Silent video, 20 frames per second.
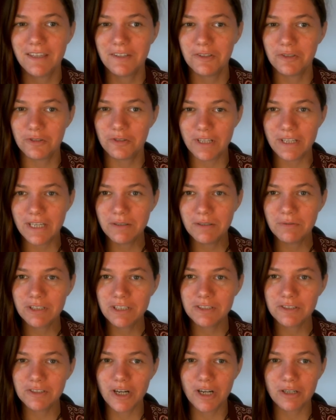Today I want
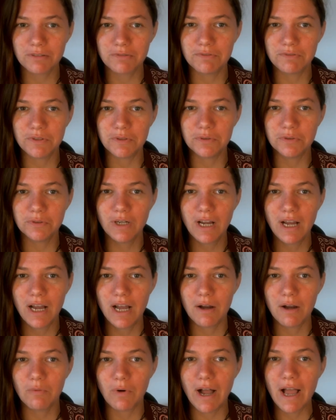to talk with you
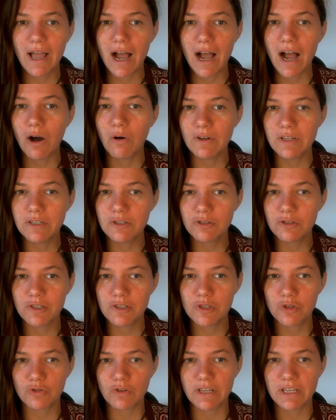how
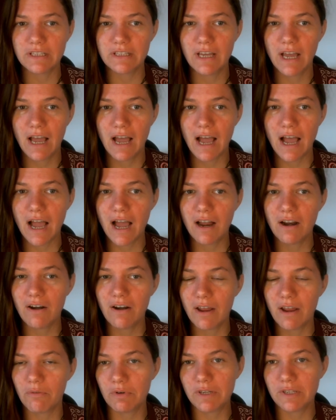interest rates
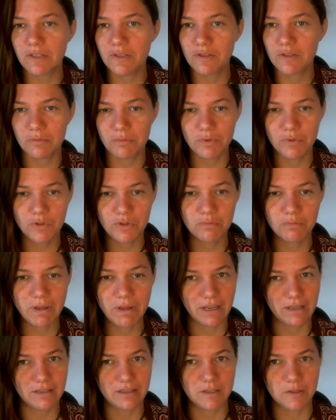are a redistribution
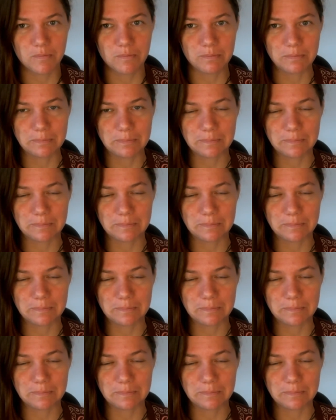mechanism.